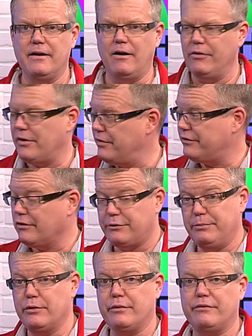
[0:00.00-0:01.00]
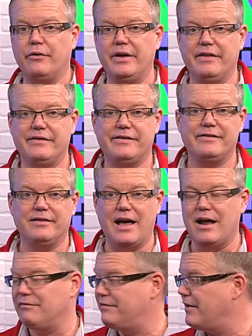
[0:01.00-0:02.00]
Although this looks beautiful, this is a
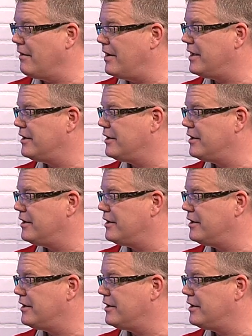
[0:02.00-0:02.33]
lot of very